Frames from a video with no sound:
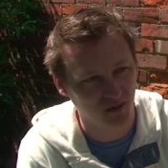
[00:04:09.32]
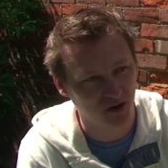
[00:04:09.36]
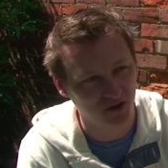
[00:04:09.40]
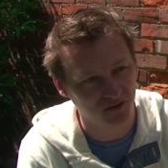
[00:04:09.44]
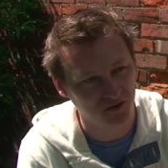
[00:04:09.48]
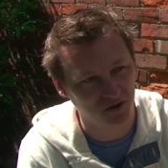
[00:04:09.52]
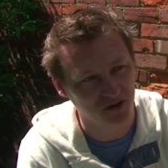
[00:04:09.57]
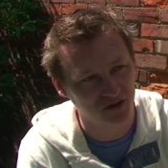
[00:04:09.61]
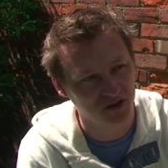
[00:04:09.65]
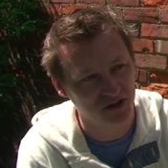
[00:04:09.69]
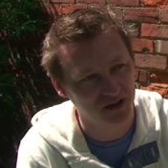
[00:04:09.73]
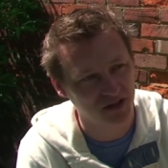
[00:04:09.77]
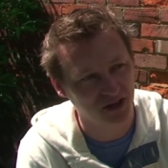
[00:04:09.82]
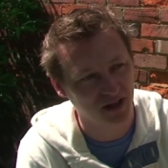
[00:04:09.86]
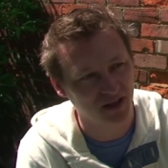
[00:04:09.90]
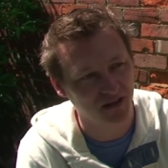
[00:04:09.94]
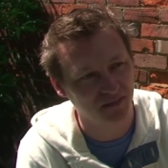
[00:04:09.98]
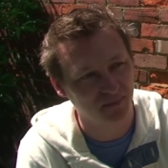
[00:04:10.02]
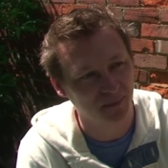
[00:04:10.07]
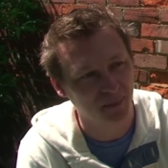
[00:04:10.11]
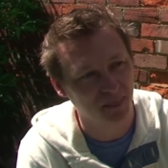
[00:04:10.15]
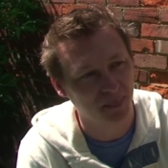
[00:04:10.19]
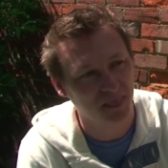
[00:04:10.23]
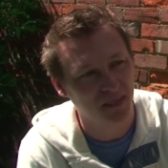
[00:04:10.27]
in what I've got to say.
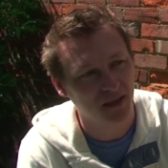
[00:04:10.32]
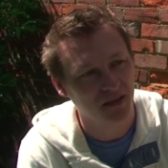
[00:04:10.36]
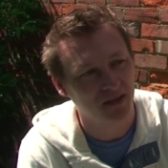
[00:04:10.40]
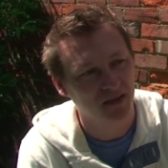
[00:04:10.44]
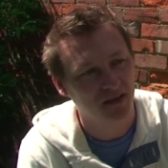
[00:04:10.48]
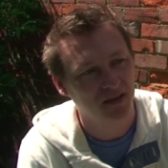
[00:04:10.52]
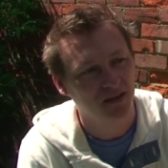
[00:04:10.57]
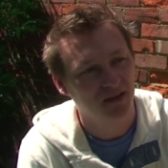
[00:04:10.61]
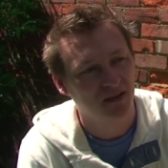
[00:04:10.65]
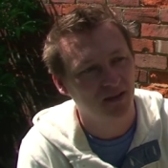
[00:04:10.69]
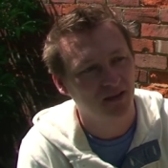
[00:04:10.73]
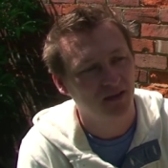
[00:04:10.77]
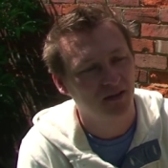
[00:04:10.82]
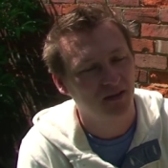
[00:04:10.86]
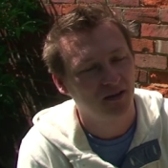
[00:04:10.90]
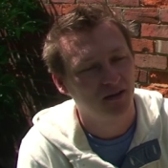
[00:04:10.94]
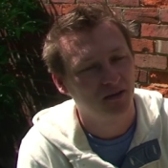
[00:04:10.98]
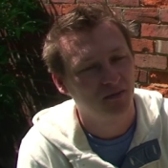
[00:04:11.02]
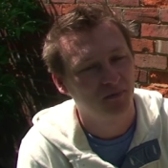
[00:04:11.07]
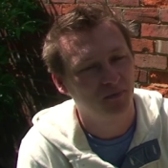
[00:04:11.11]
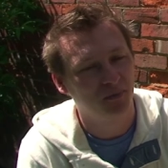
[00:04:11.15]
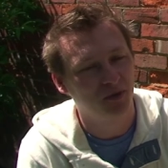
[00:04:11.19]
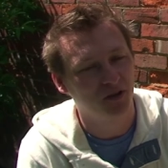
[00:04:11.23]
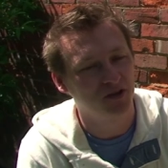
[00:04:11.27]

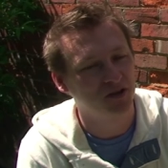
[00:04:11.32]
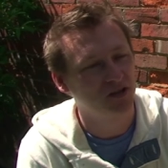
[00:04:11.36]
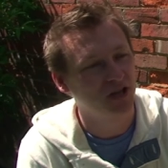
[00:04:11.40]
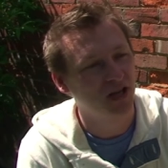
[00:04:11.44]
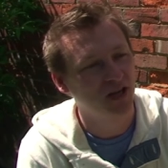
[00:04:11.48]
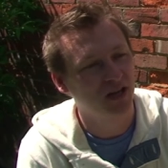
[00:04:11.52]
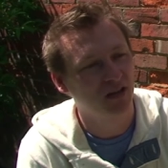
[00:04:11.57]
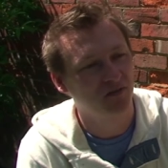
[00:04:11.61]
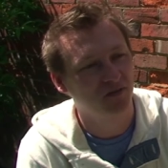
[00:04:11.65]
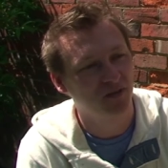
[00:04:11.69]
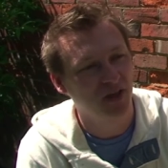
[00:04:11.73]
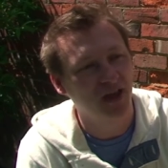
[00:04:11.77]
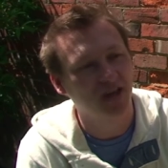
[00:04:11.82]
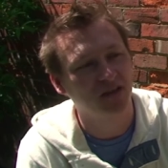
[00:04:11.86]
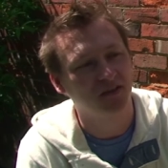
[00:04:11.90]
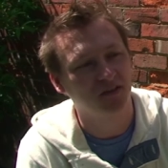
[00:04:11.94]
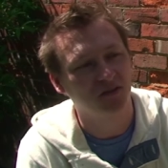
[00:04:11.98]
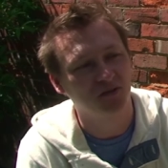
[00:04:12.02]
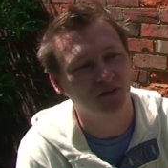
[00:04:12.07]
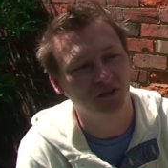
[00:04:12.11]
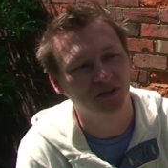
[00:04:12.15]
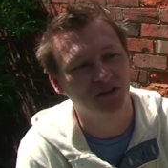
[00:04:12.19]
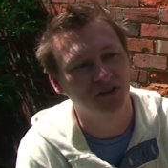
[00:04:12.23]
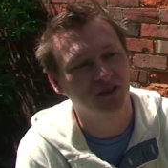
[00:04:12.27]
But the shaking of the head and
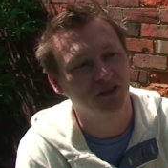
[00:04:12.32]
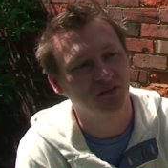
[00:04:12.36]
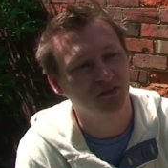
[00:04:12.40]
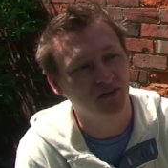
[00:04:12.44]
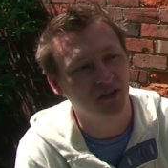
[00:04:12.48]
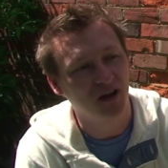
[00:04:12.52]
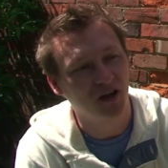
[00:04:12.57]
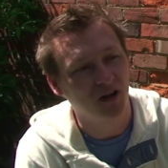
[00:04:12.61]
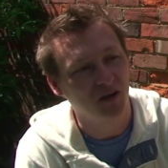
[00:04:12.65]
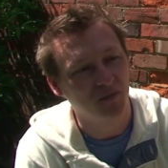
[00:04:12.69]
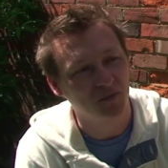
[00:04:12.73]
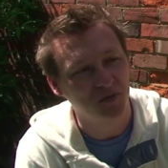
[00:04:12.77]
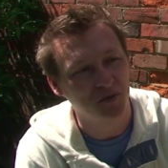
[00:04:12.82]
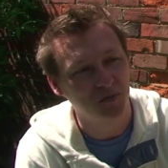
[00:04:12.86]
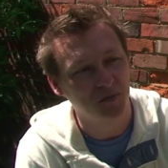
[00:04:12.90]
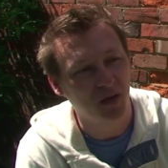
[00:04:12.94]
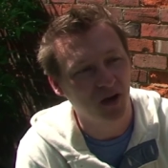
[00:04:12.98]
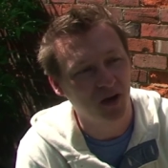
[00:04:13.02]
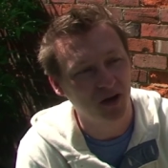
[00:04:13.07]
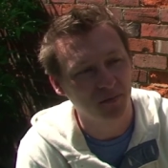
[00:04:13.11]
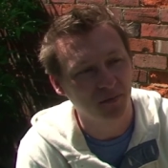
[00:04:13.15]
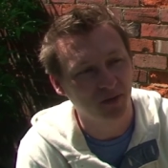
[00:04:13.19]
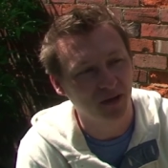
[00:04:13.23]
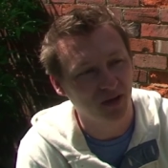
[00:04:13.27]
the crossing of the arms
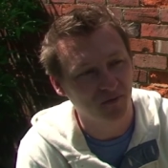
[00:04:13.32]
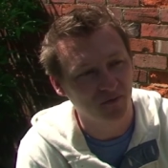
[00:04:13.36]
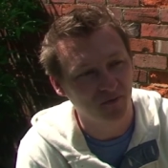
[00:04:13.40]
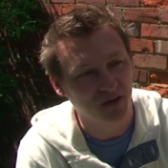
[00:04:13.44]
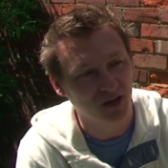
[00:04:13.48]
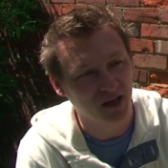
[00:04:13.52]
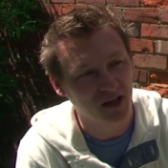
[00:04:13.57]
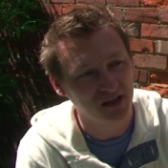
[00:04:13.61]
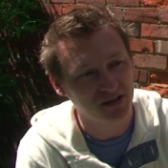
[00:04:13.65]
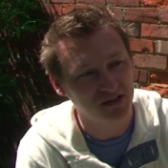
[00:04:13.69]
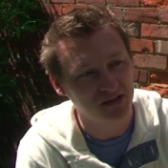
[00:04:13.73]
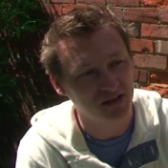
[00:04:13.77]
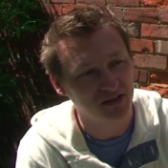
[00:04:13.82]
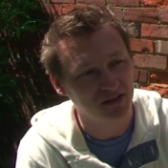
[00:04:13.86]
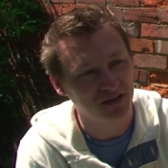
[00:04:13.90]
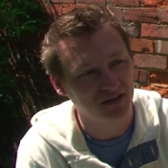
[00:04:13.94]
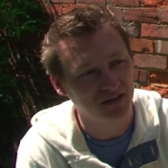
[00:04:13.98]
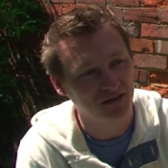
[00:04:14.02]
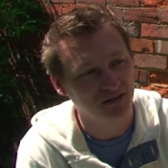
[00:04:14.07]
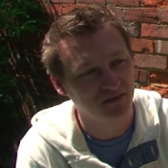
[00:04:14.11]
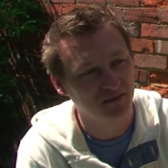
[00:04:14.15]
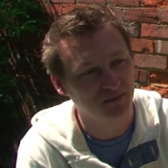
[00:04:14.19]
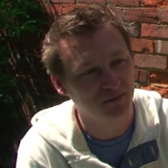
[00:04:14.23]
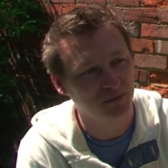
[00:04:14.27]
might be unrelated,
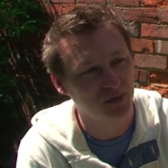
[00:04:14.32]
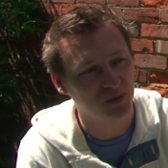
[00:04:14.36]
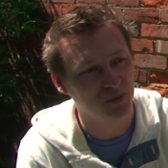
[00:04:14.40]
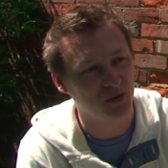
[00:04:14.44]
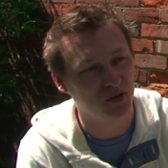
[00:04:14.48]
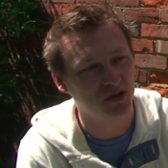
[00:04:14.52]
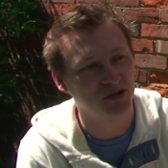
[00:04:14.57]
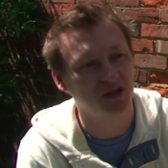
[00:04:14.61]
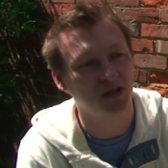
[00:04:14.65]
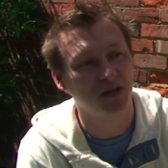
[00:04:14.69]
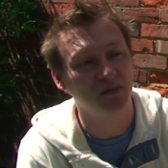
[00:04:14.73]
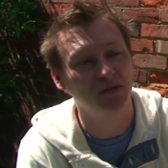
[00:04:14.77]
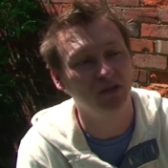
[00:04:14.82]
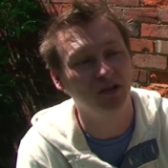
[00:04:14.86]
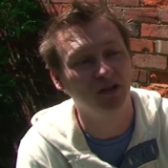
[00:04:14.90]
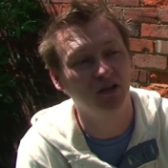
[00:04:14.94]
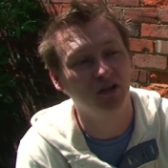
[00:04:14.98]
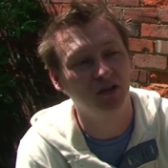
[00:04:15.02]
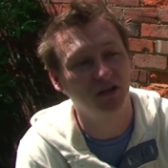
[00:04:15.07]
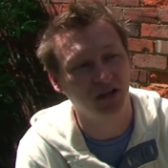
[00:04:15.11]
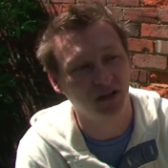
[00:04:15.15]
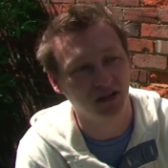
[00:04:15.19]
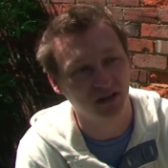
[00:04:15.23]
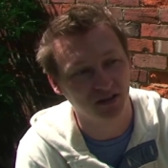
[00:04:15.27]
but because I'm
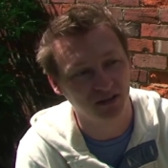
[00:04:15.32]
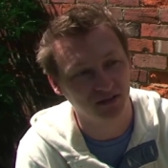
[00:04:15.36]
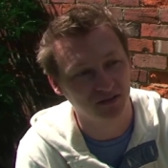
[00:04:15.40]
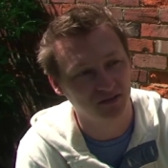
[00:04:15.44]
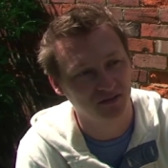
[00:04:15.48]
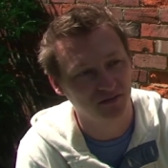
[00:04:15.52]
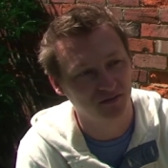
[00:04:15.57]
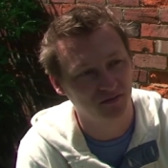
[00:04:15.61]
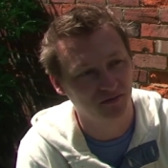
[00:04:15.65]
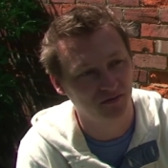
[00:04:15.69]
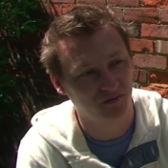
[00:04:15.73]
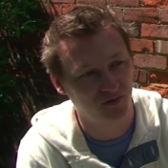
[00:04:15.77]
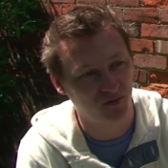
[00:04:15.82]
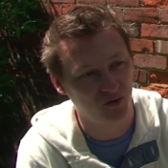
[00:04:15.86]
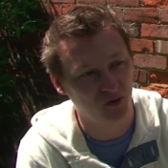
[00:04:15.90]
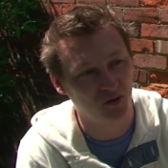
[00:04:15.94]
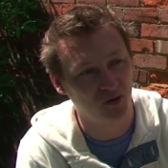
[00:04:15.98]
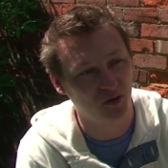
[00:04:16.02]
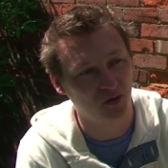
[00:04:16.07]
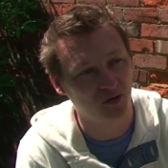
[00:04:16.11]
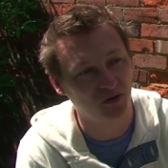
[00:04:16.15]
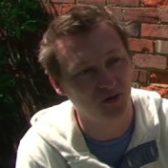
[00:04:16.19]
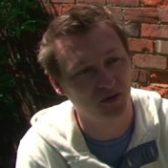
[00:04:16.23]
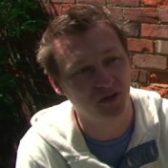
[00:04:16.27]
looking
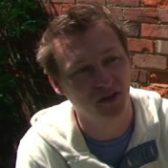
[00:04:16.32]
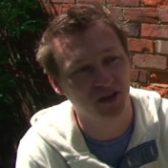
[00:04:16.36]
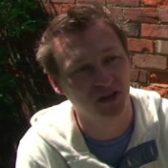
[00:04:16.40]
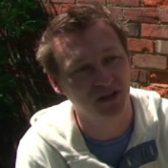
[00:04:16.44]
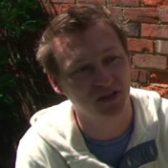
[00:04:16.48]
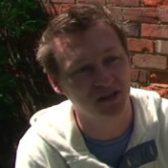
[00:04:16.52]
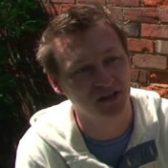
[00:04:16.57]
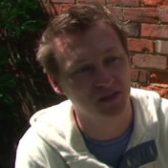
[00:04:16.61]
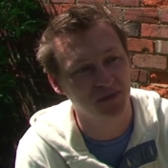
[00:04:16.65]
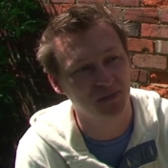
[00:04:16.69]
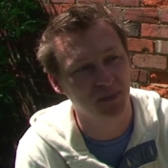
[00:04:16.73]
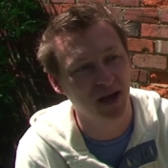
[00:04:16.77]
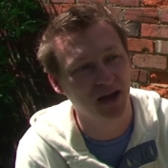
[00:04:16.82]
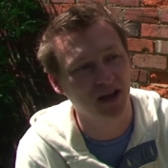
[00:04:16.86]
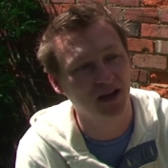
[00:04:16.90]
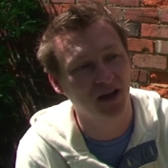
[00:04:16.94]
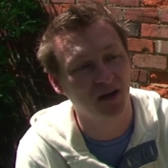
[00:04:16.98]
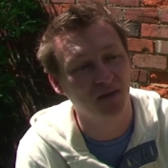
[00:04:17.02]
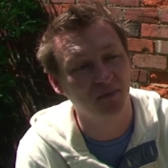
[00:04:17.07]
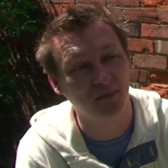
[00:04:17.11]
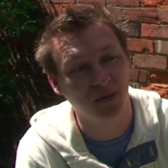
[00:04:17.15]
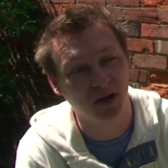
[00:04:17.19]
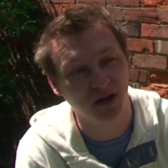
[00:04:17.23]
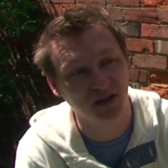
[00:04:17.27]
for things to back
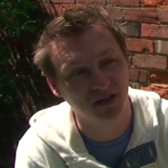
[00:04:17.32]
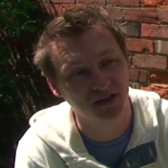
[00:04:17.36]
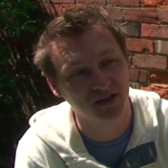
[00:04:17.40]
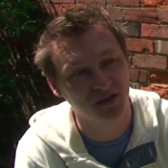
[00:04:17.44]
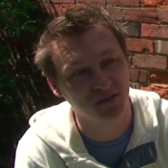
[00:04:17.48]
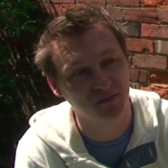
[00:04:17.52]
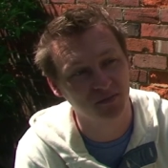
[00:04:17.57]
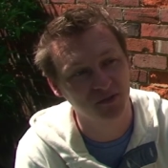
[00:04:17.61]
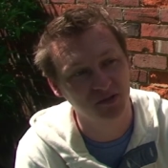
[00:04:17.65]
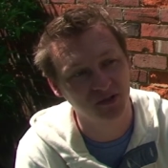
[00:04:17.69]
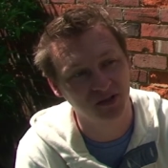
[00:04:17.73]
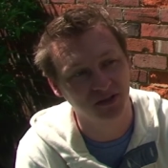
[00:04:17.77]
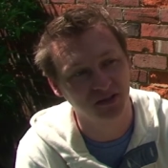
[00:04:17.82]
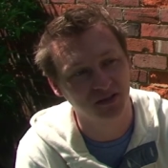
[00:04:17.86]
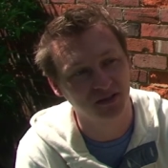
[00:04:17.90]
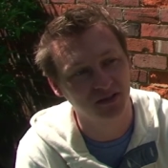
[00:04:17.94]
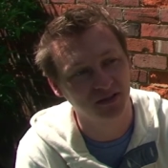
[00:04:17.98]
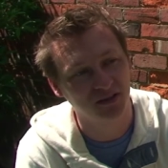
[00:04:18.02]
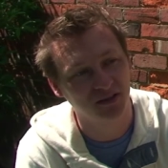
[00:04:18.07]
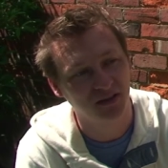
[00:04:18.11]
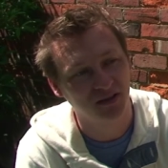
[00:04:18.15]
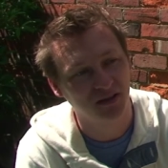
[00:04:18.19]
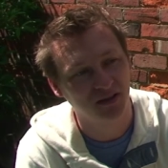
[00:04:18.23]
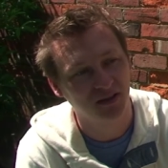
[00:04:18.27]
up my assumption,
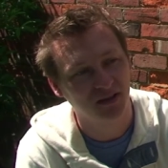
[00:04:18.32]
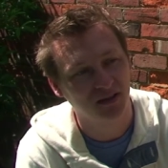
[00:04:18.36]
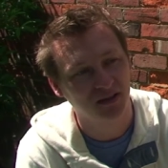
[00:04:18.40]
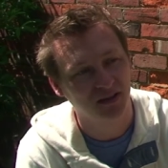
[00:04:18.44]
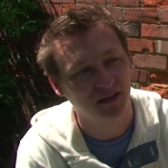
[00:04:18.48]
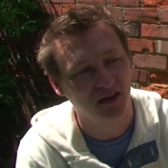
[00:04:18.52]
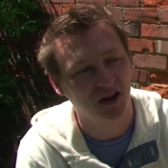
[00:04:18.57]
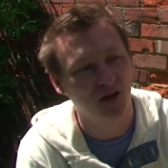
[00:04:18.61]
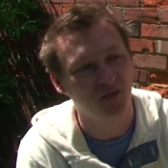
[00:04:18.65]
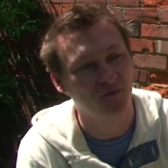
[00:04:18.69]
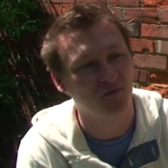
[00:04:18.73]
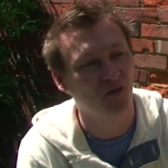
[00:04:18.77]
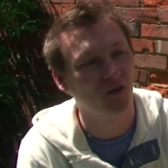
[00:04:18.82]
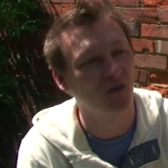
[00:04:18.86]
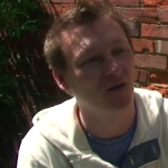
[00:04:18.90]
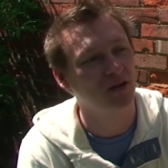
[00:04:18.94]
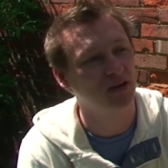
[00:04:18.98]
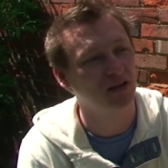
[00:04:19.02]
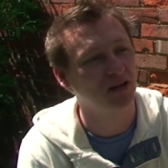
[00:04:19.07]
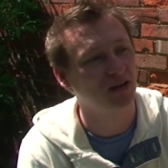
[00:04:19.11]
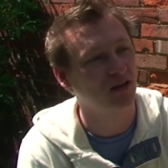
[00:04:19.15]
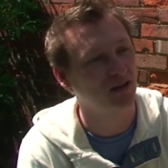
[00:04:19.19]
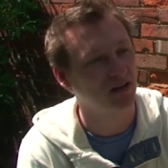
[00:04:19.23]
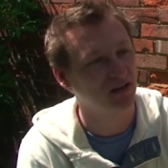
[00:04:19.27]
I'm
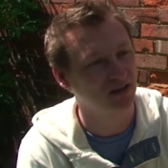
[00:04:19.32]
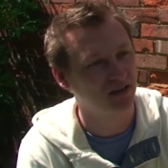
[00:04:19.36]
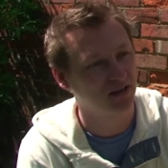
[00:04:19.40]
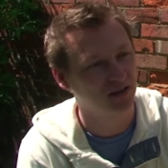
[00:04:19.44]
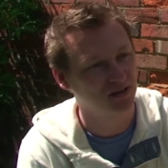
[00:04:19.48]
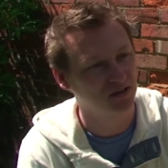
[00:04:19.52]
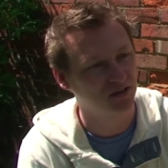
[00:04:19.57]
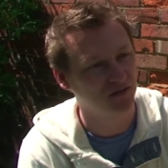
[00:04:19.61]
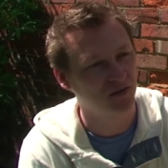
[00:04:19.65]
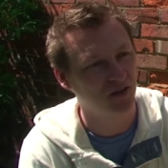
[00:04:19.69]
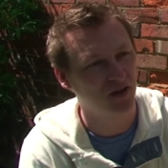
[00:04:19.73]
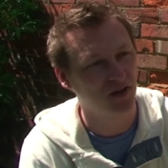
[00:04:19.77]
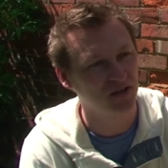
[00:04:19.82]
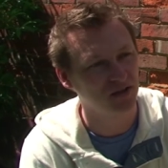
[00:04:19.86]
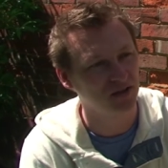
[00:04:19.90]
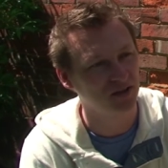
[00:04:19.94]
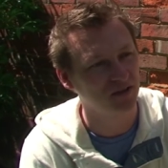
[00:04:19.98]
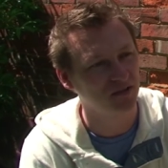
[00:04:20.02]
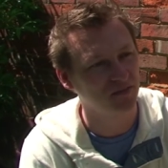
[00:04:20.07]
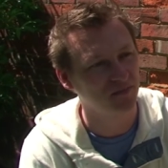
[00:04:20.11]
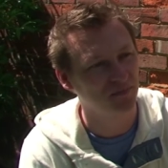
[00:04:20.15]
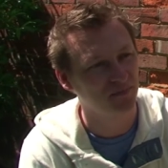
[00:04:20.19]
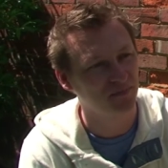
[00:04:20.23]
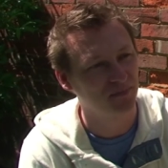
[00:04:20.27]
very likely to find
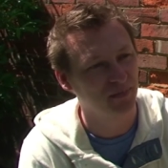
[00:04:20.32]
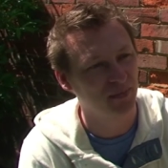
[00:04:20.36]
them.